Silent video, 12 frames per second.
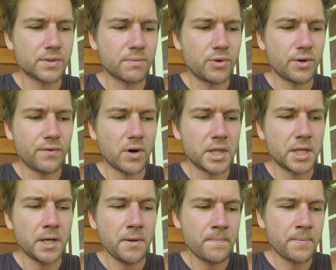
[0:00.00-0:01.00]
was pretty fine
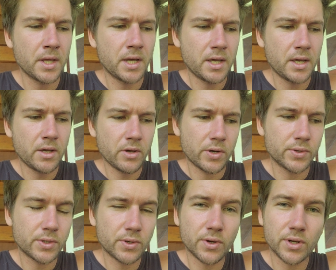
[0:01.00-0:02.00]
there. I
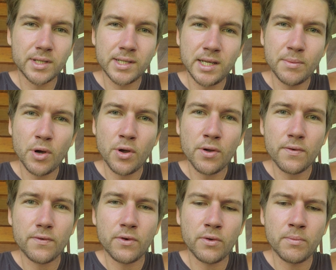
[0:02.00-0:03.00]
also got a gazebo
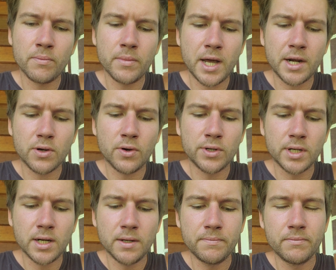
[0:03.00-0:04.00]
from
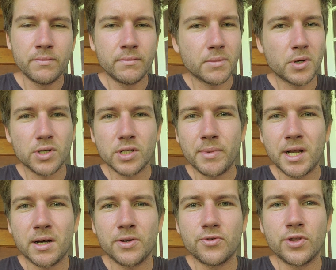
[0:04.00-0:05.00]
Anaconda. Cost about
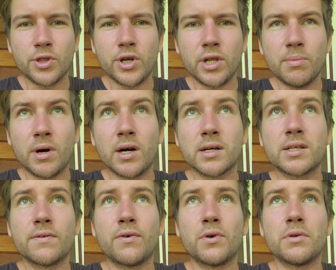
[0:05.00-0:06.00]

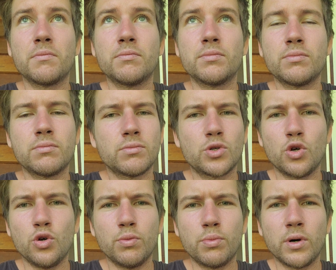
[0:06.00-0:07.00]
$130 for a
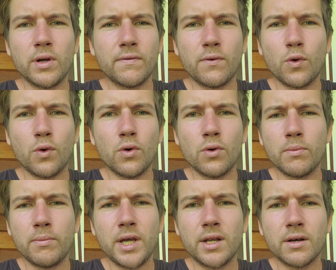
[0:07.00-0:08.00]
2.4
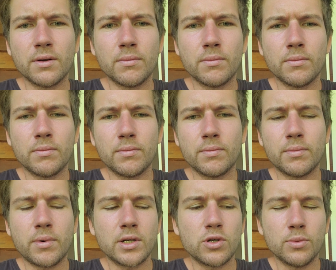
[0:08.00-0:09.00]
meter
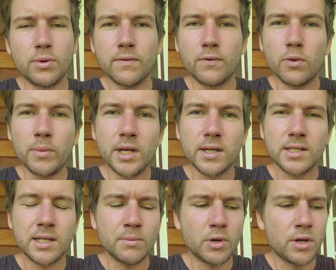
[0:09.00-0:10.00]
by 2.4 meter
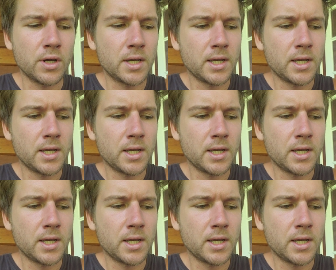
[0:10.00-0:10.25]
gazebo.